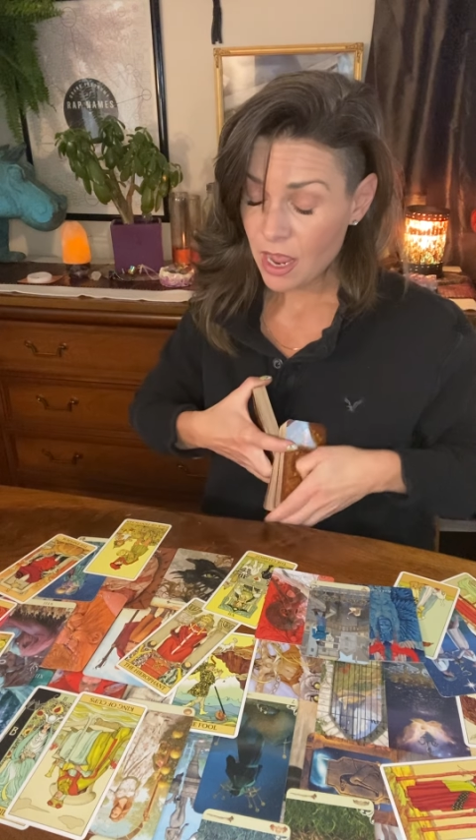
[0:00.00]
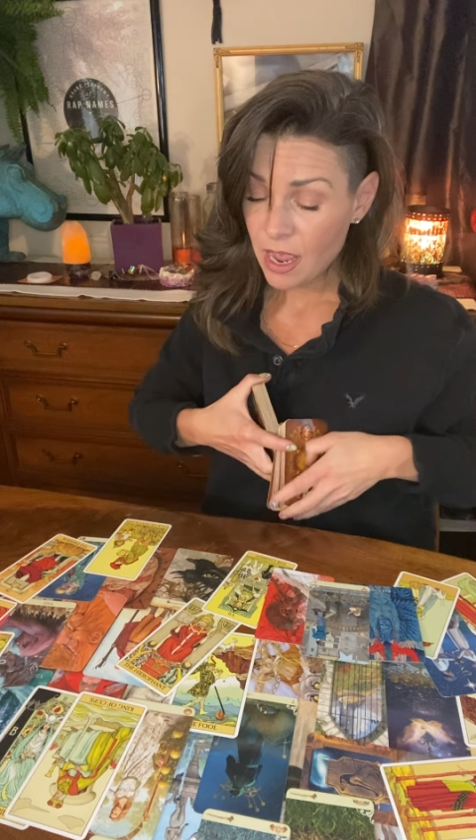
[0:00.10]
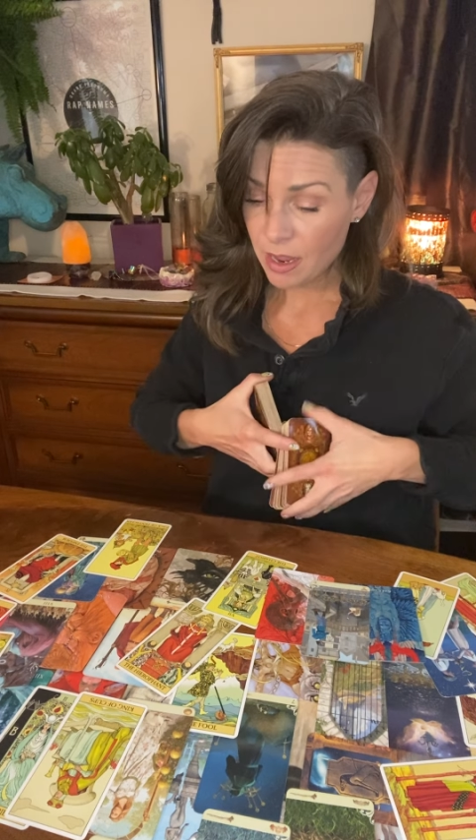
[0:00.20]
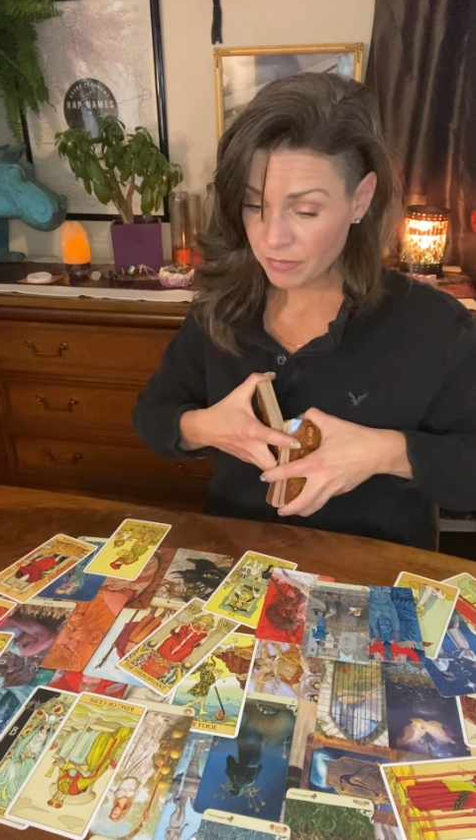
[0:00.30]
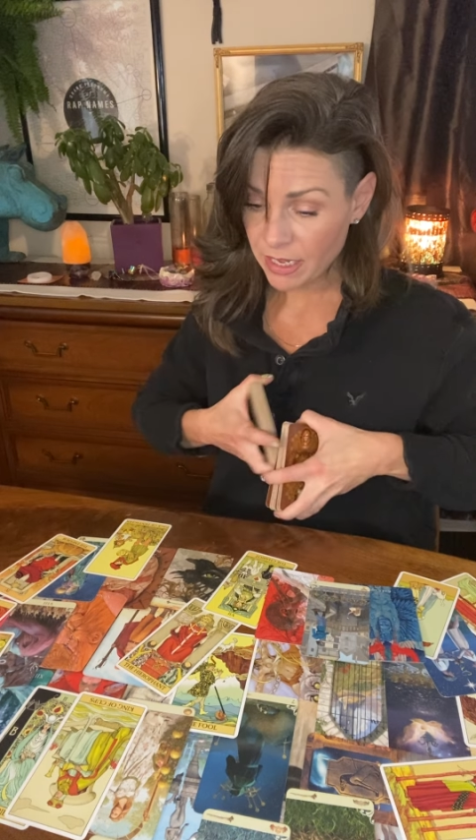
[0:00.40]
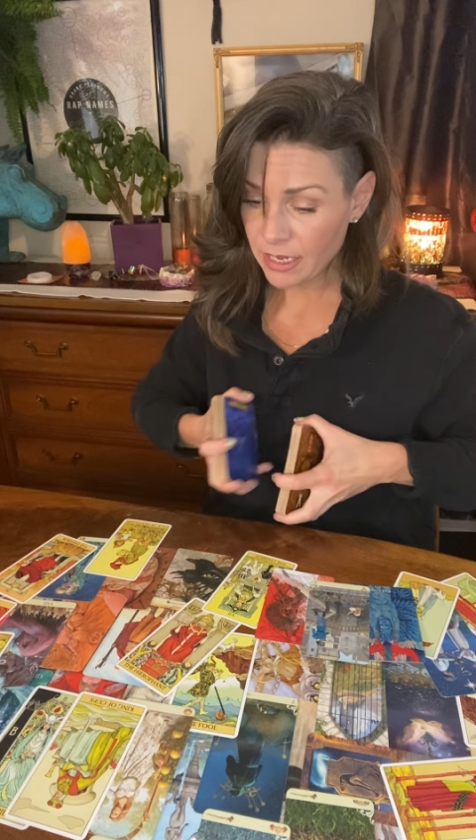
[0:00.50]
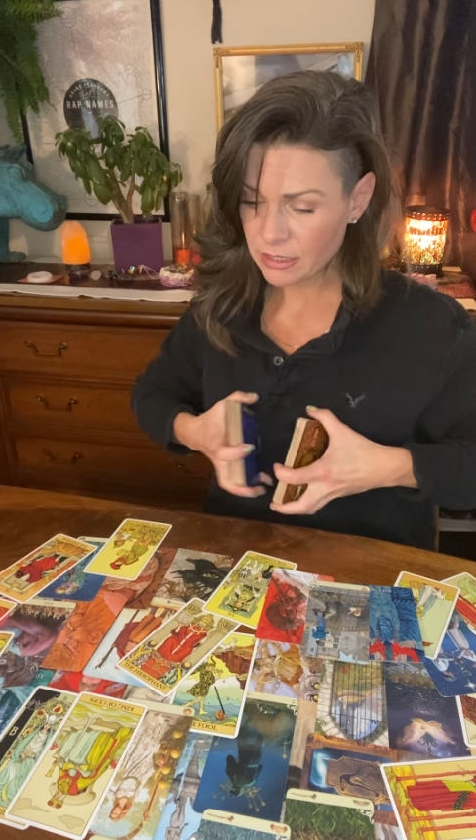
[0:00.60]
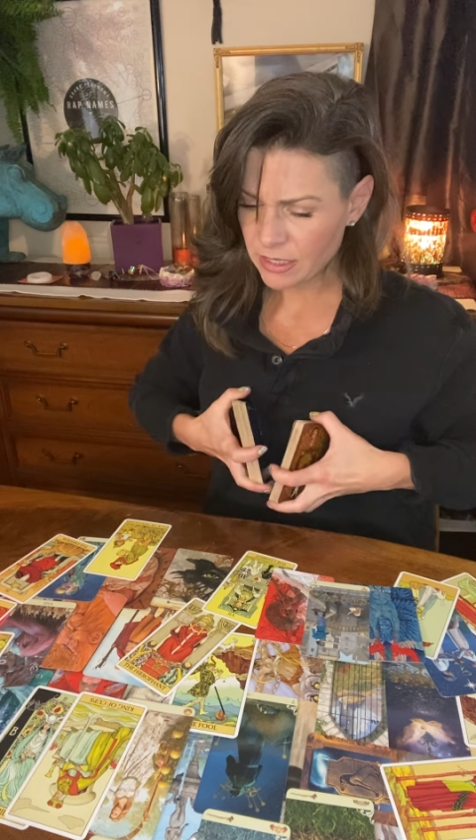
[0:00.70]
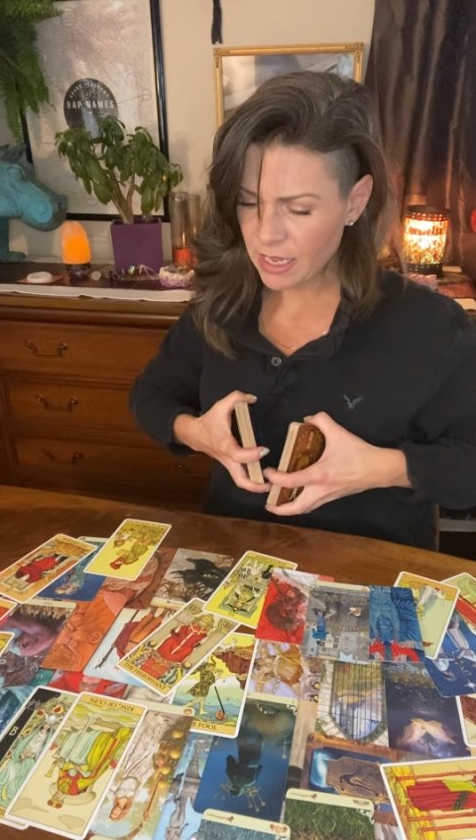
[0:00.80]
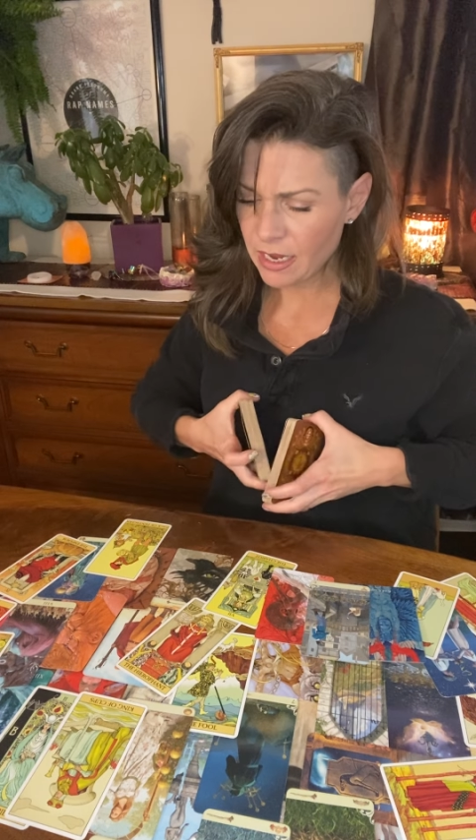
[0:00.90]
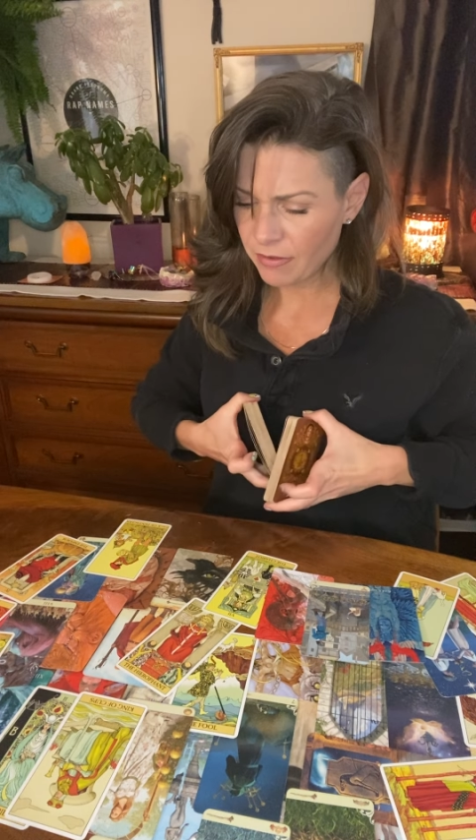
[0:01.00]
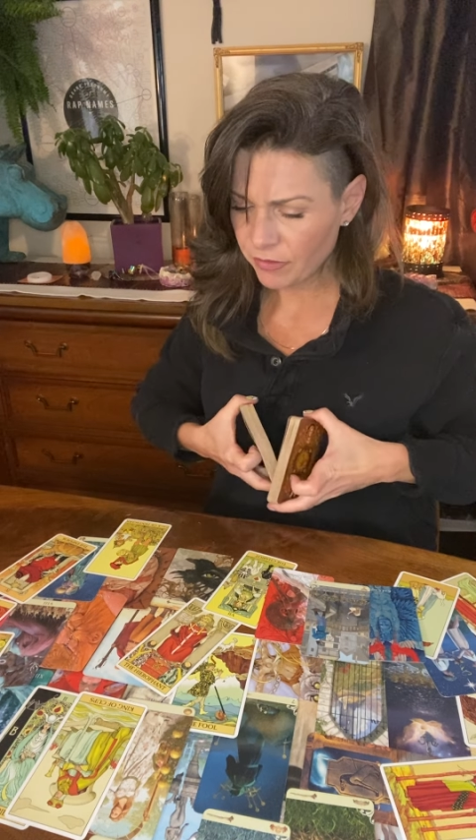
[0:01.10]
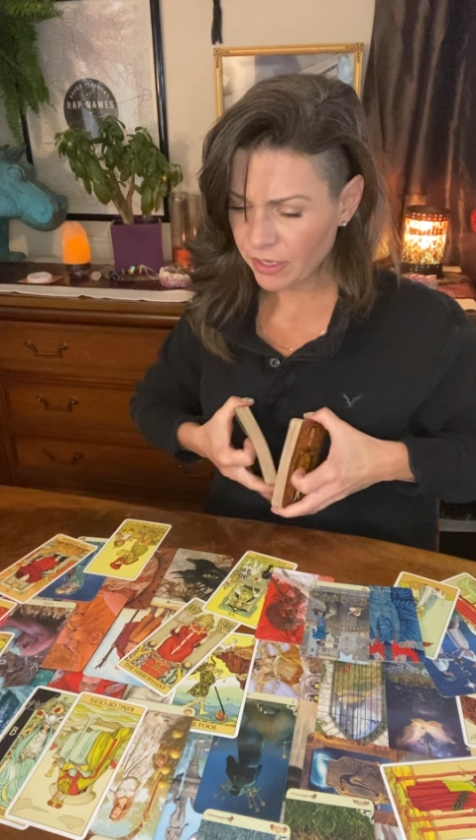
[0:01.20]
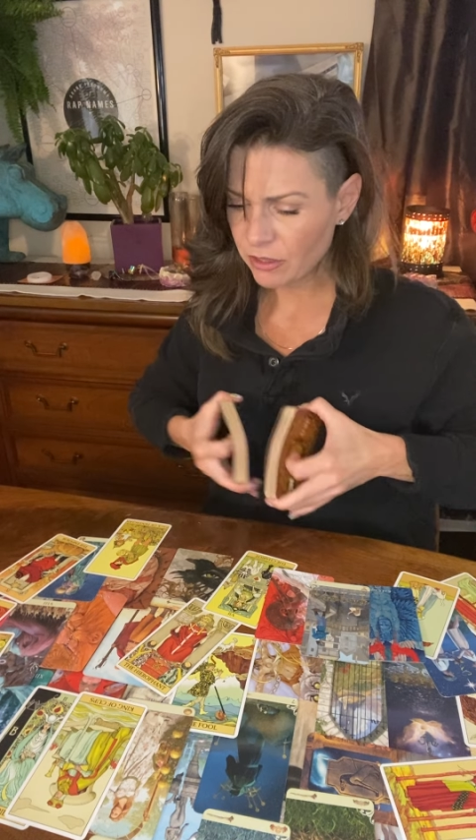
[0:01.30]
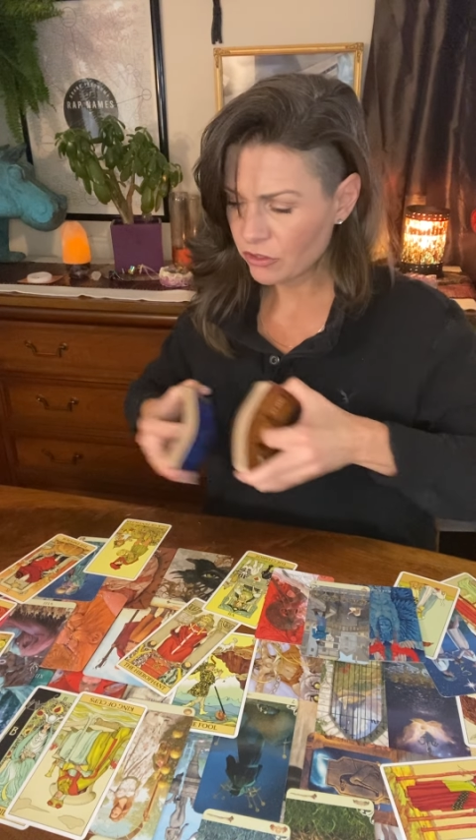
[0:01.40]
Like I said, I feel
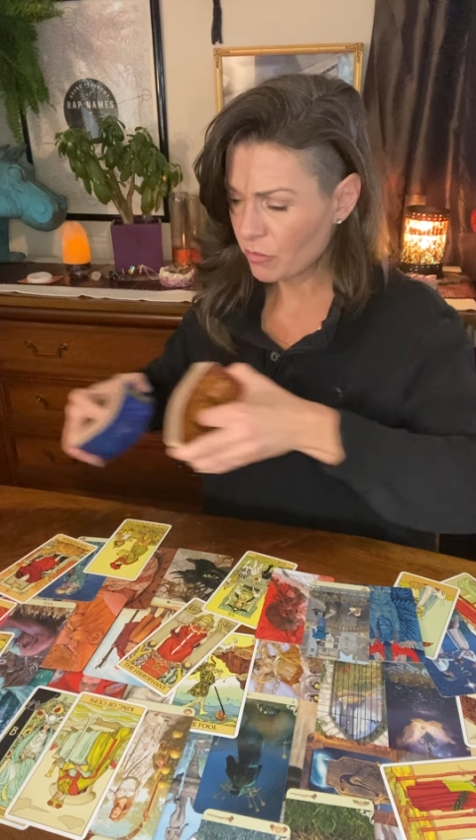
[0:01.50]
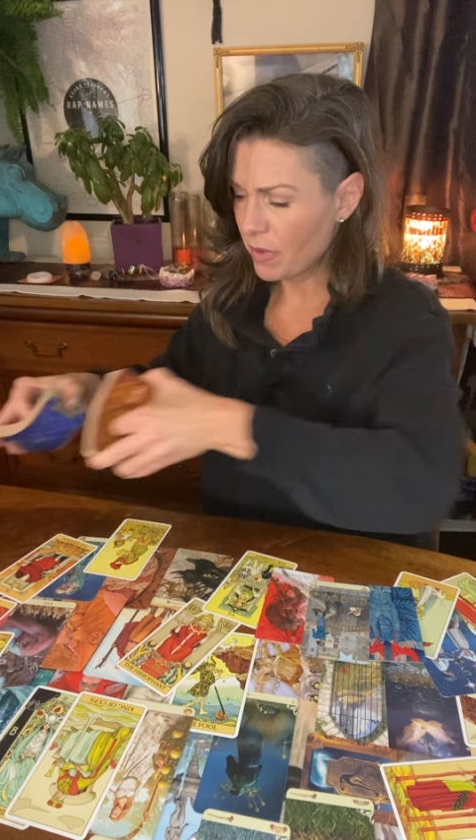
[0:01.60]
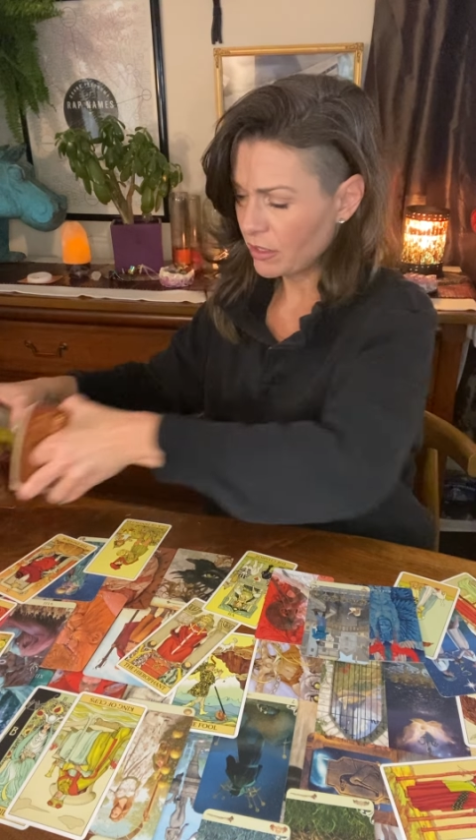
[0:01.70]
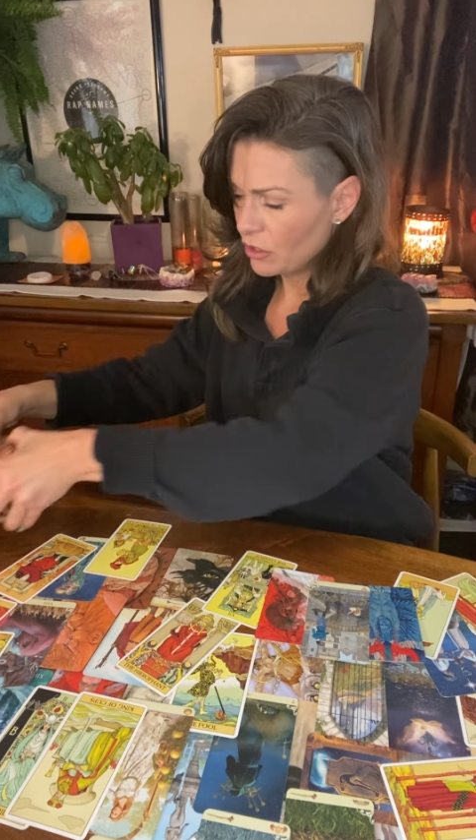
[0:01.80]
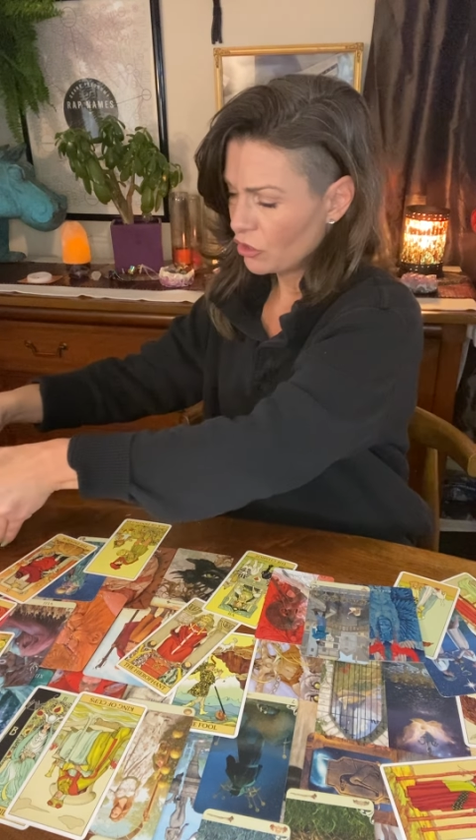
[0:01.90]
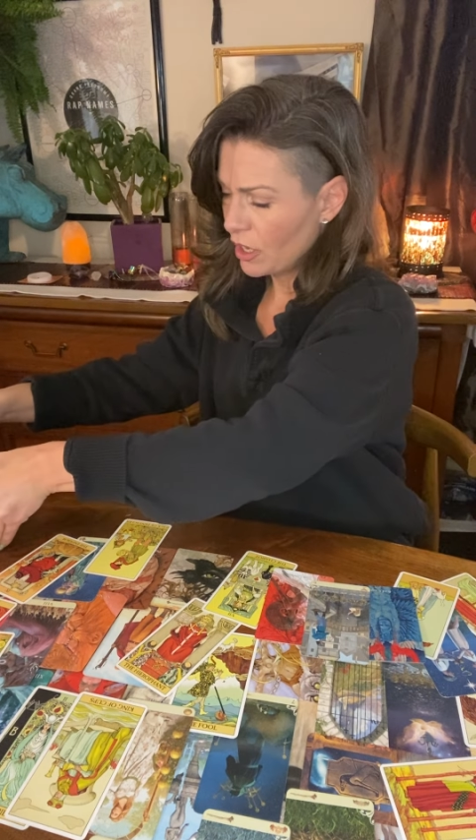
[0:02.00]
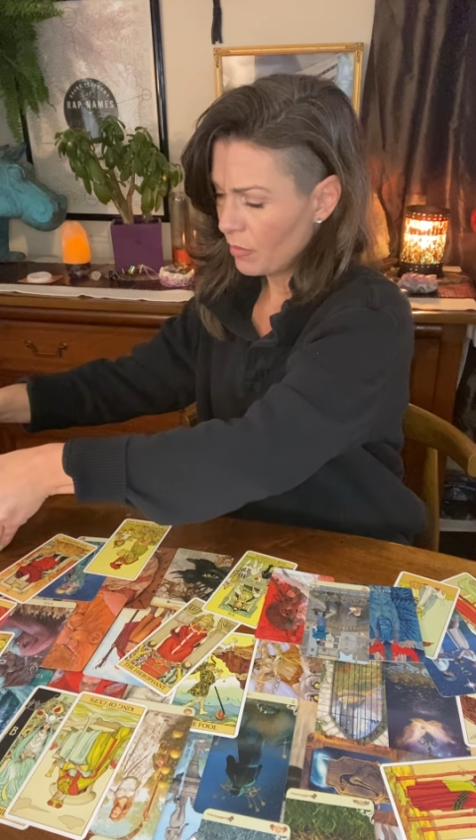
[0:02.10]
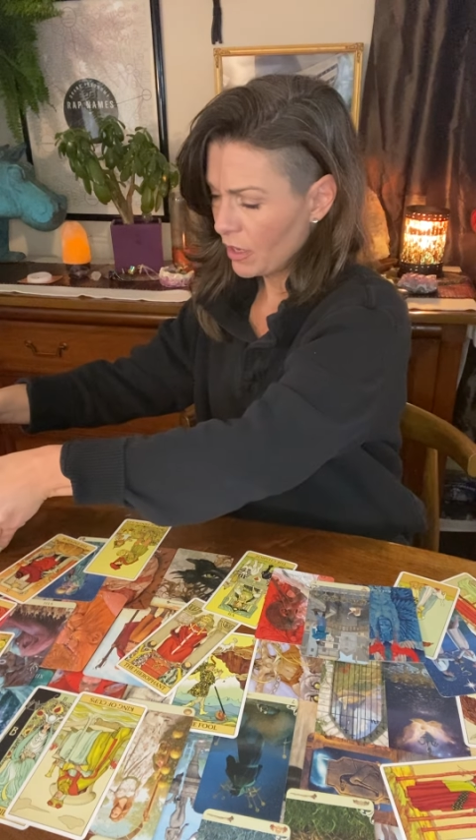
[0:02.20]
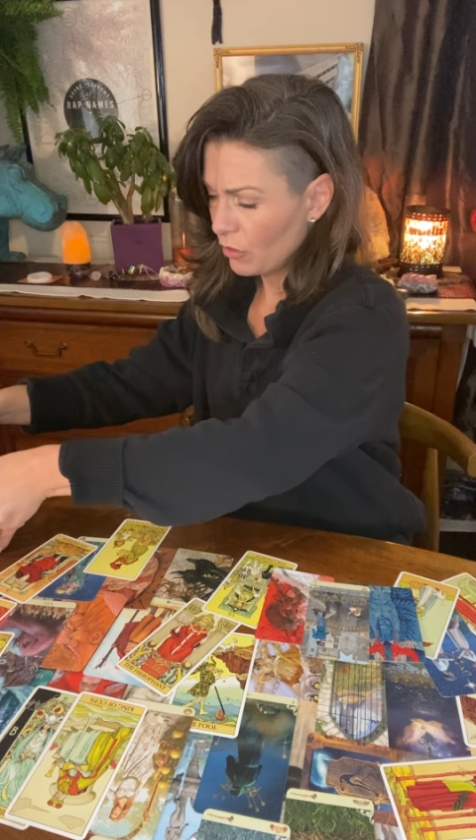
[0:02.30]
like there's a message coming